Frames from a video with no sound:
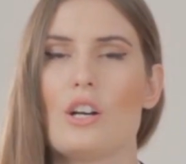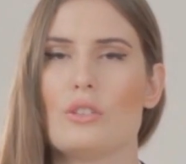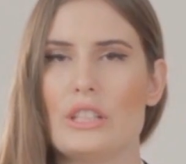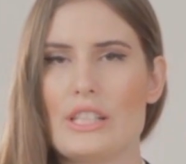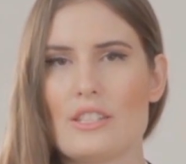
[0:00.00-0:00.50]

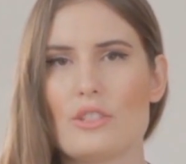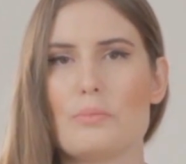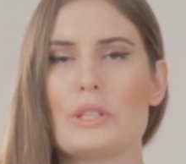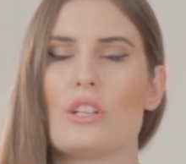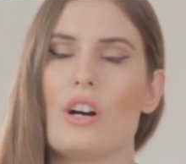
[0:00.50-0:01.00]
who listen to
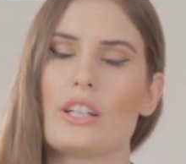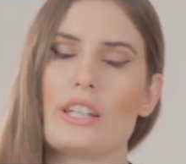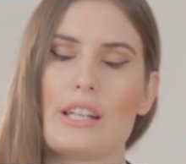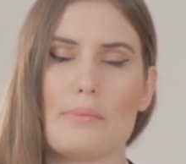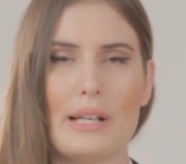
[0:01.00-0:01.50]
me
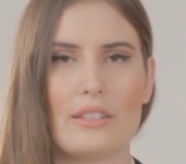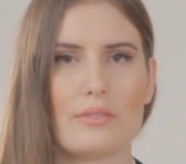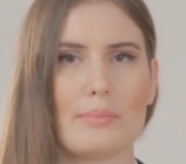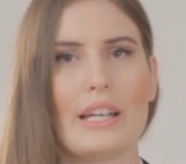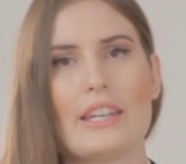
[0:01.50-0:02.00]
talking
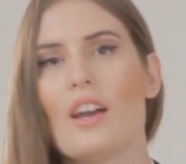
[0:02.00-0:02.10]
about my